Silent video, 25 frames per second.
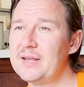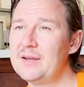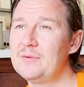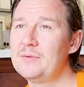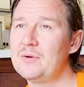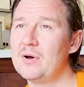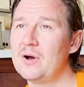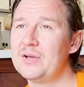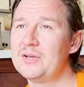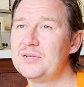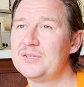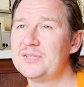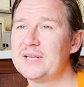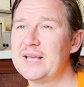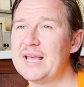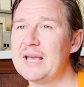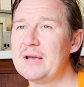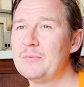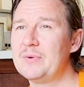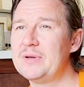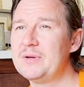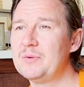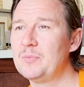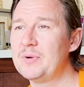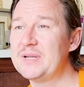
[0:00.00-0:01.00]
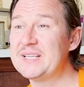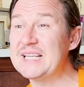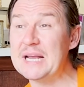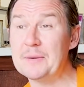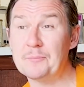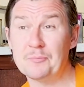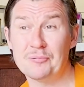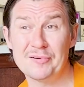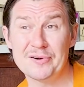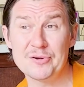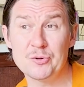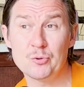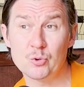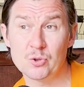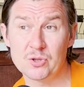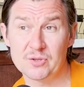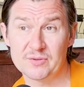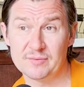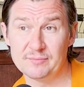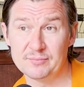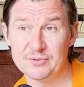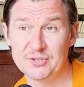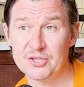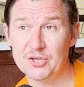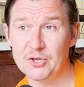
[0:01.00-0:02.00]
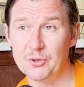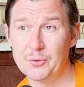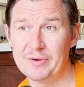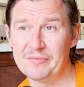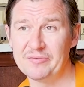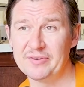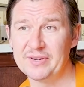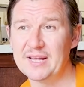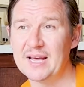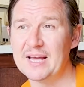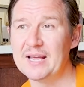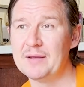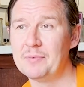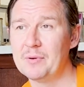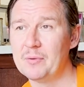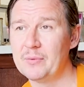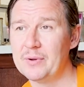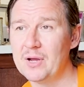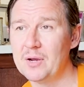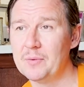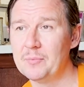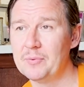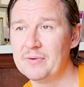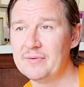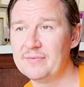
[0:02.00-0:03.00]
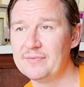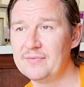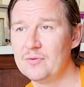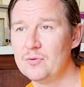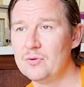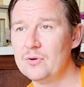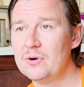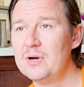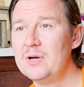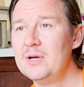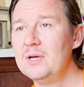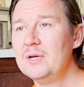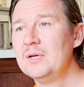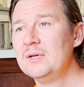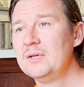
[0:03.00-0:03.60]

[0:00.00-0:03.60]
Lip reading: I used to get. We take pre-orders from 2 every day, but we open at 4.